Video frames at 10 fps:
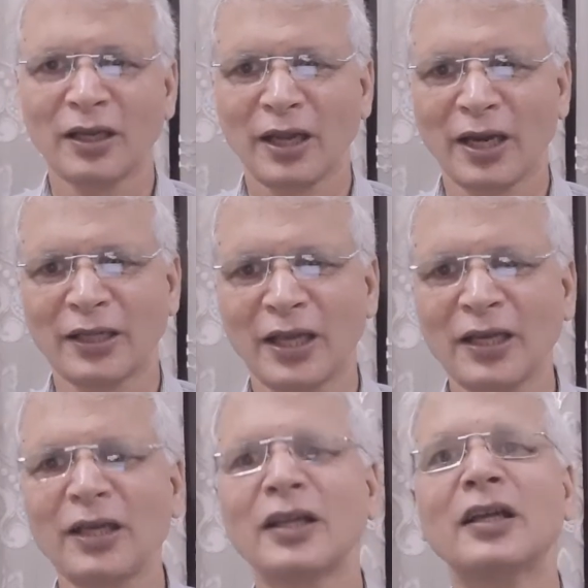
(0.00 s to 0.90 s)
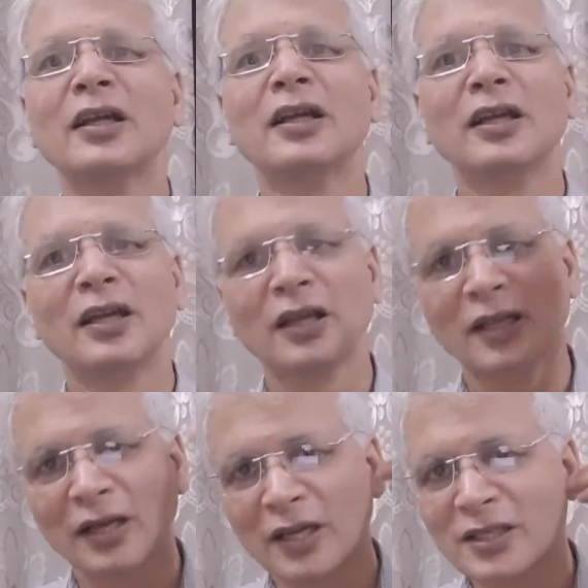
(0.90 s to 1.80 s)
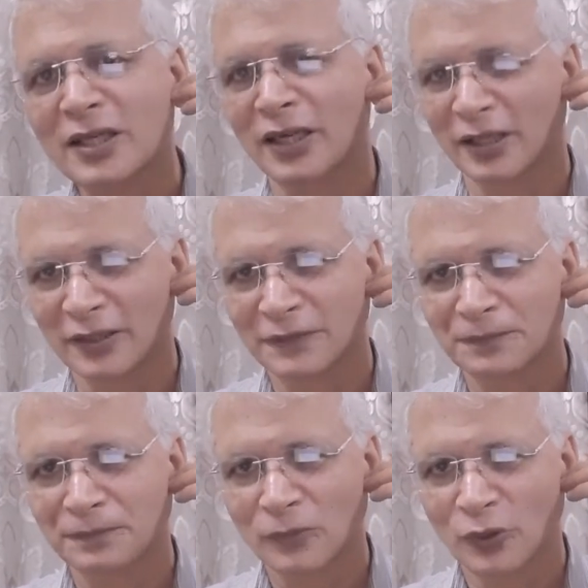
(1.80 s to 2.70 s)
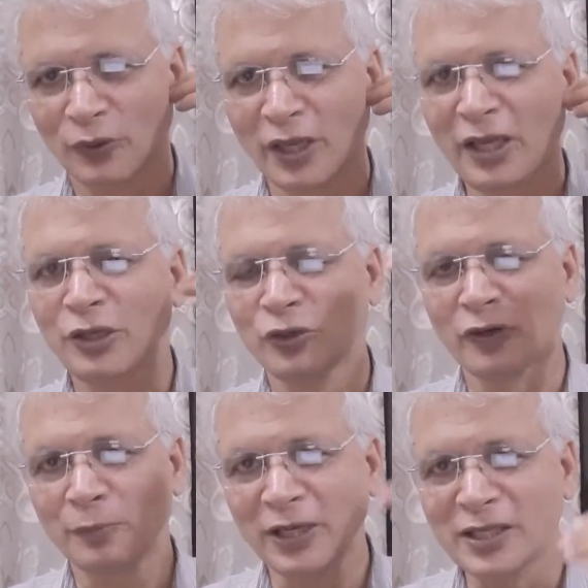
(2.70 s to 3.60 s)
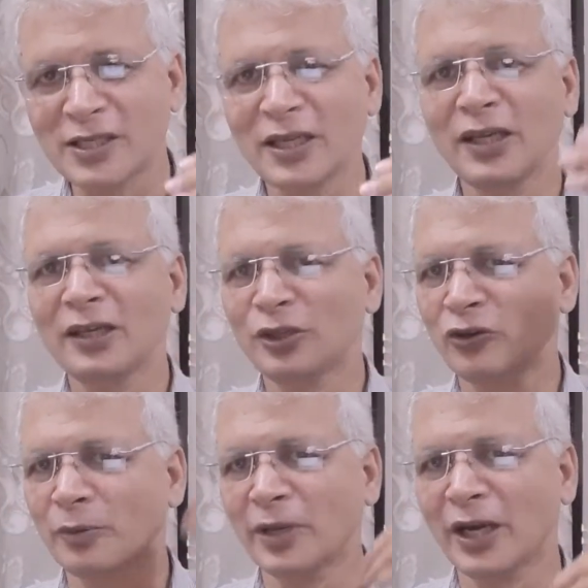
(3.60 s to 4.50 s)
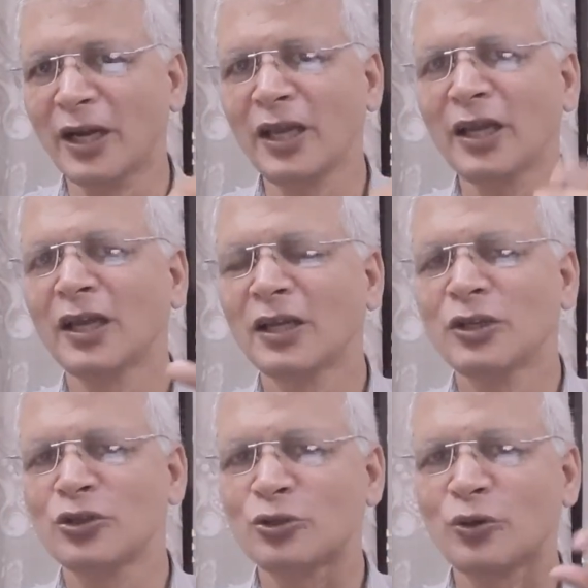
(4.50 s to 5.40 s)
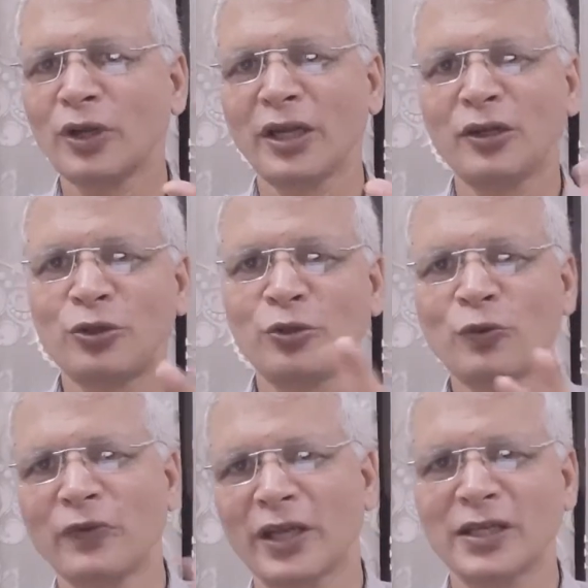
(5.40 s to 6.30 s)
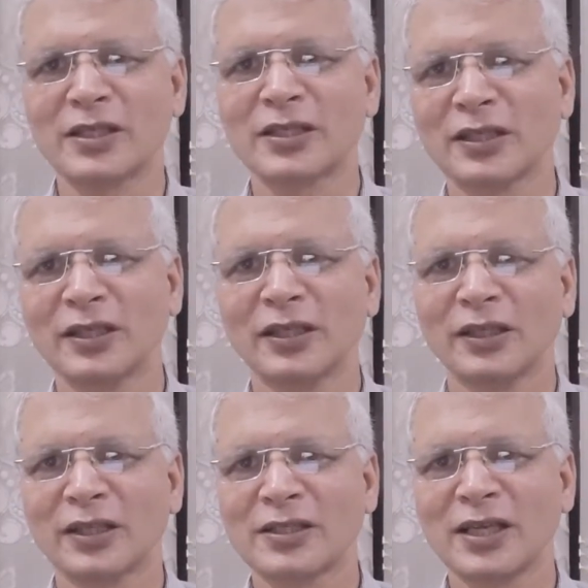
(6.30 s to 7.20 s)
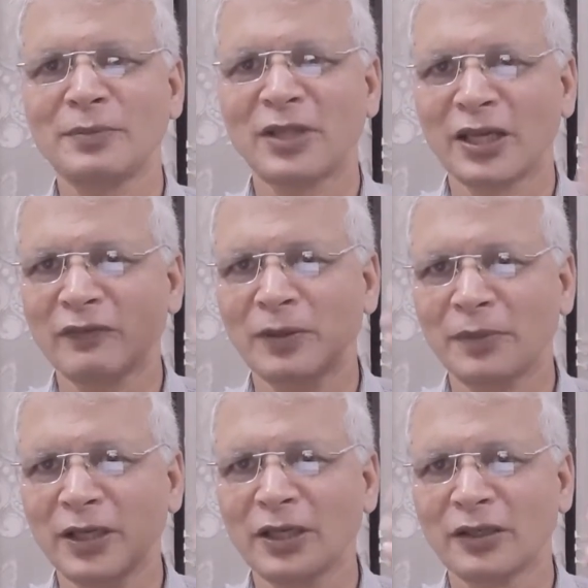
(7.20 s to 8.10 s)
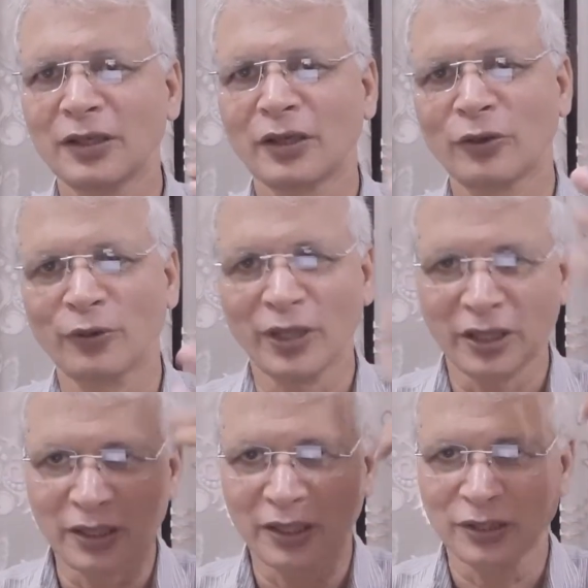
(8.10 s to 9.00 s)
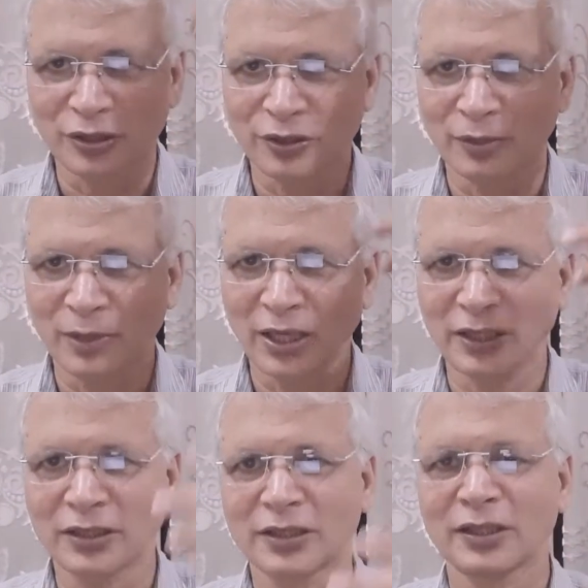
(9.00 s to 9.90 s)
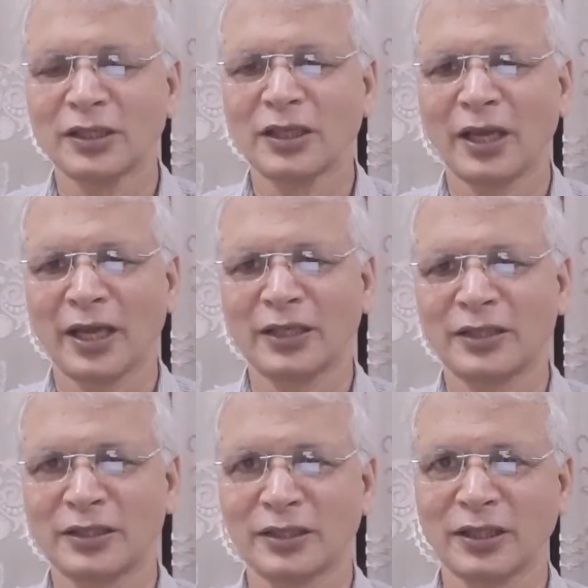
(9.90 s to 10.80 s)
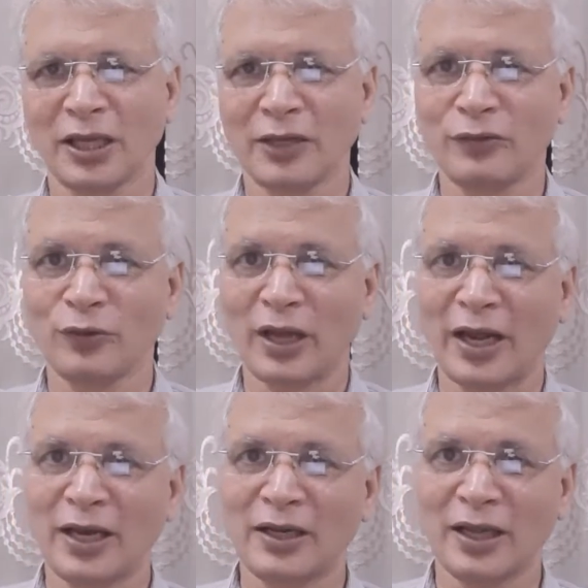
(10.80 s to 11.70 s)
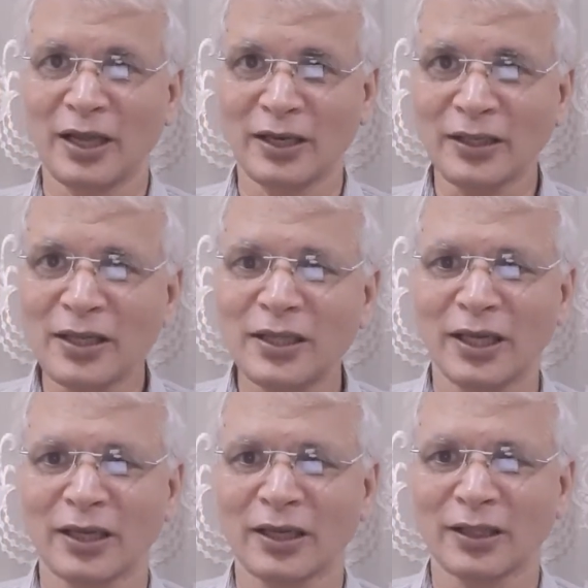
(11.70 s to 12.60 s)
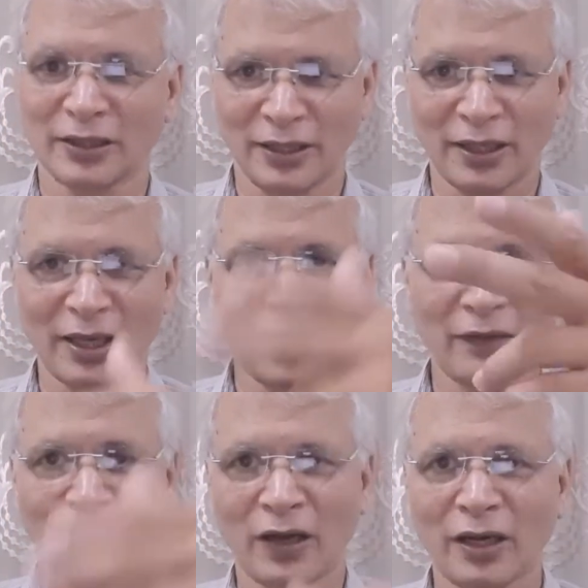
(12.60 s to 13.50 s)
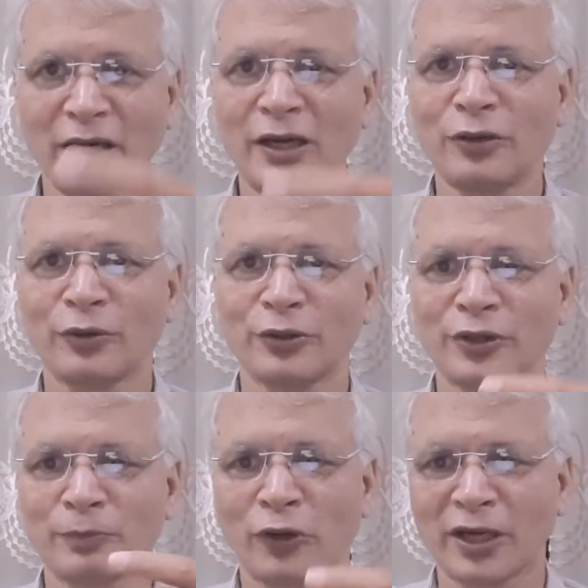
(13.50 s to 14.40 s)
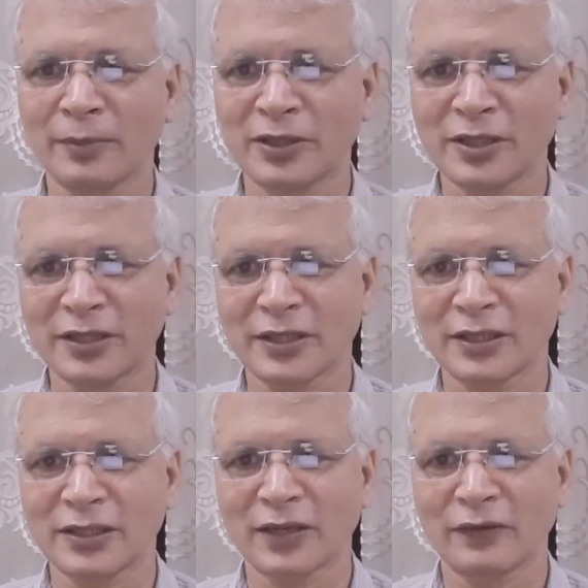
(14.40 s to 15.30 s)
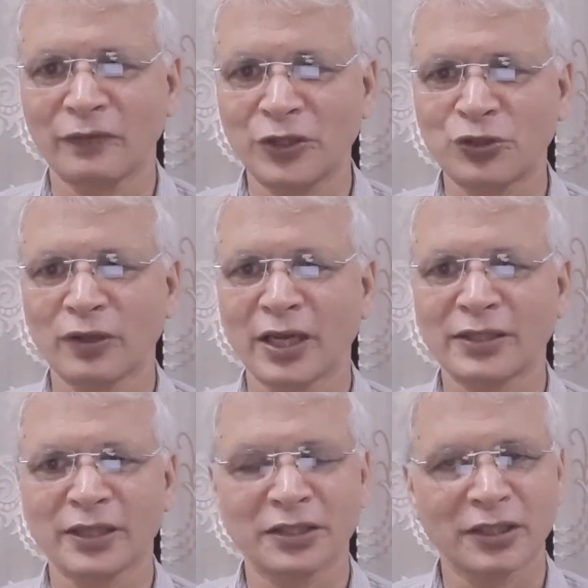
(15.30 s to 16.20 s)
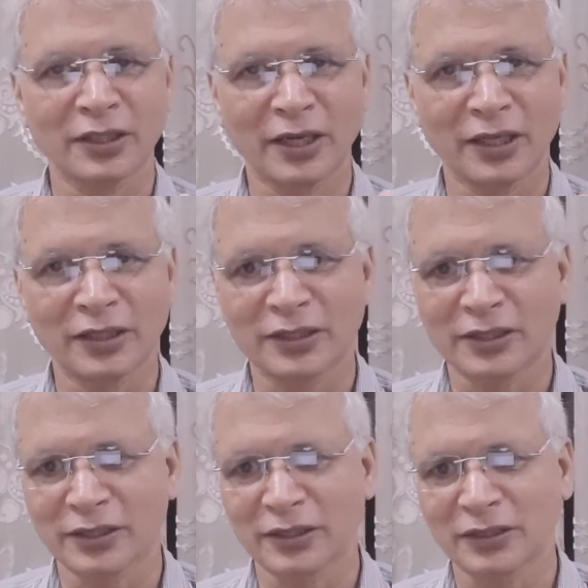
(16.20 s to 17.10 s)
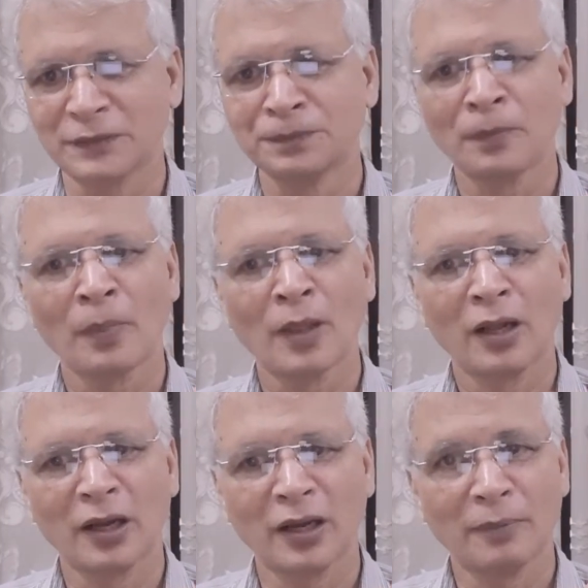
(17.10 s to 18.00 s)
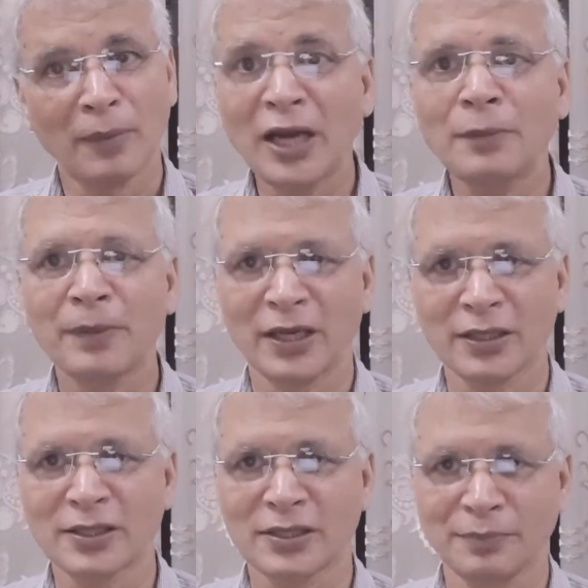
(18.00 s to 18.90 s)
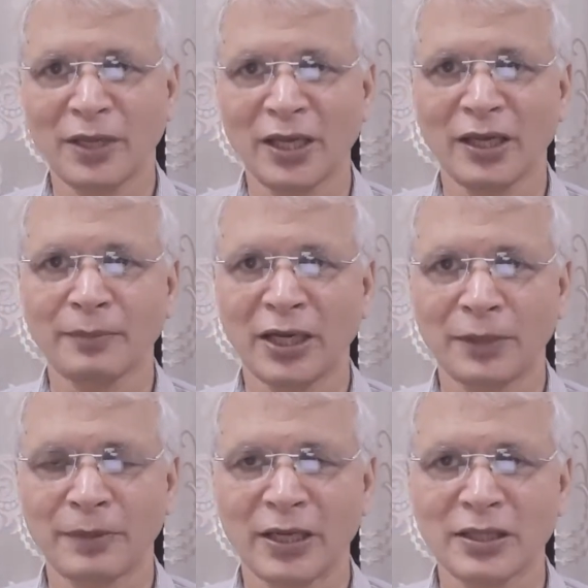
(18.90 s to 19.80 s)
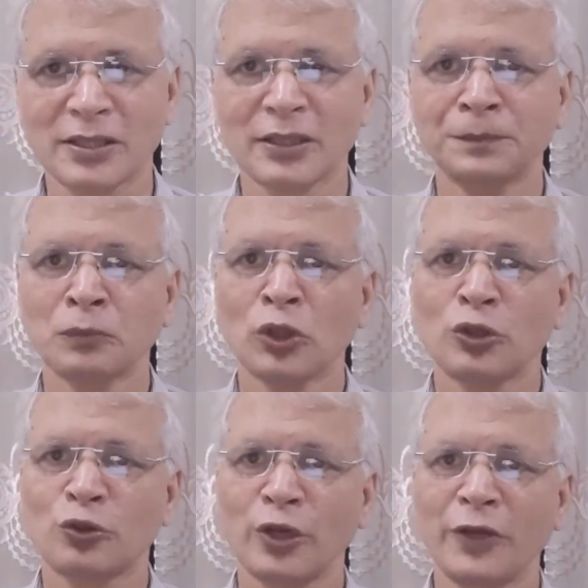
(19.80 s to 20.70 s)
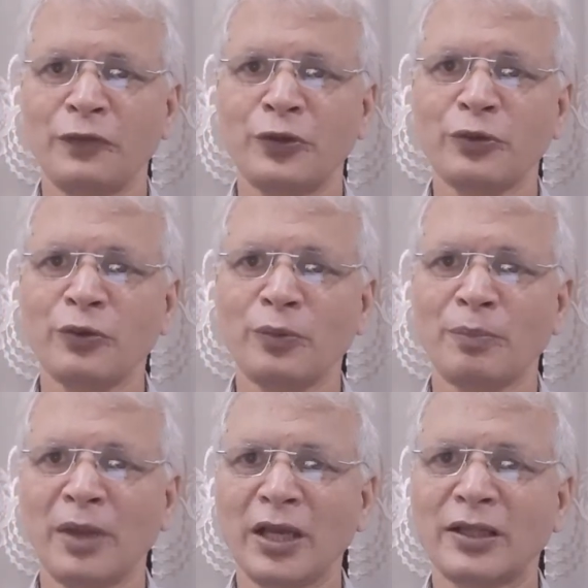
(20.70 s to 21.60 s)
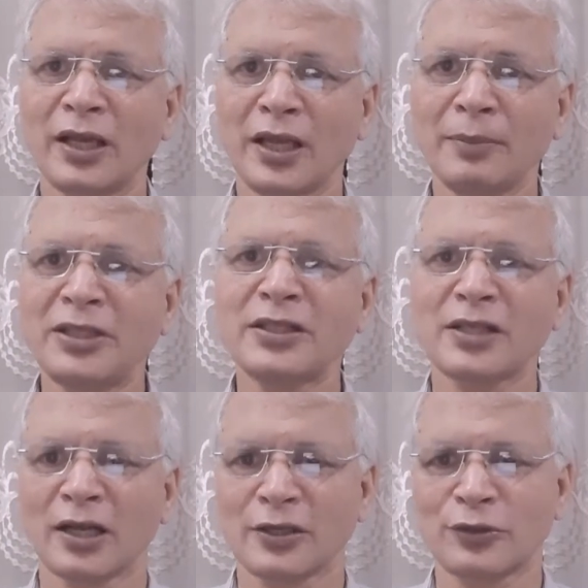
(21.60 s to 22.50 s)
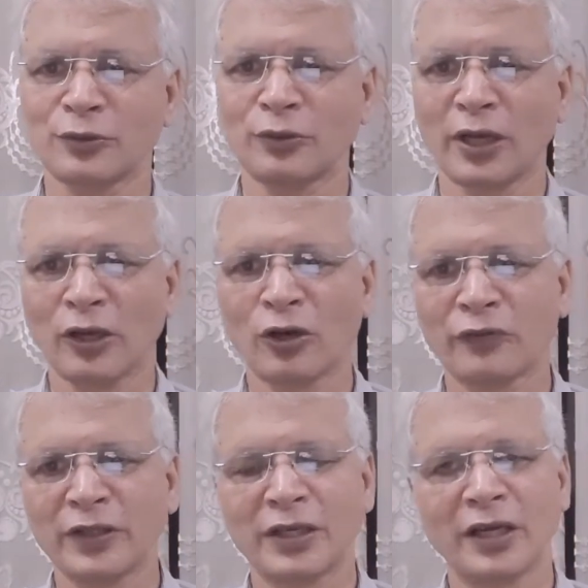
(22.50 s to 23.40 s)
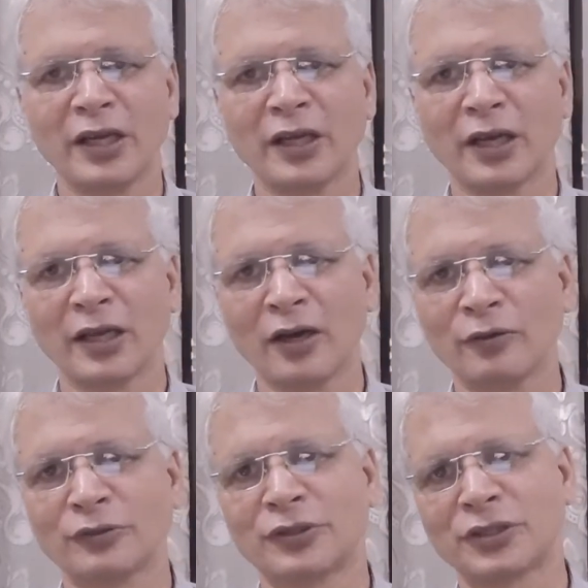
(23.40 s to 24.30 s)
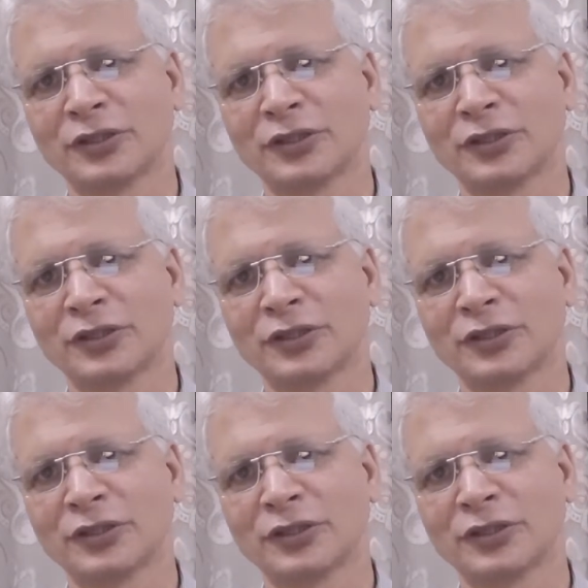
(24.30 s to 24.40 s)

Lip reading: and then listening. Okay, you will be listening, you will be reading. So in two ways, the same thing will be going into your mind. And if you add another thing that I have already told you in point number 6 and 7, visualization and mind palace, making a mind palace. So if you make the images also along with reading aloud,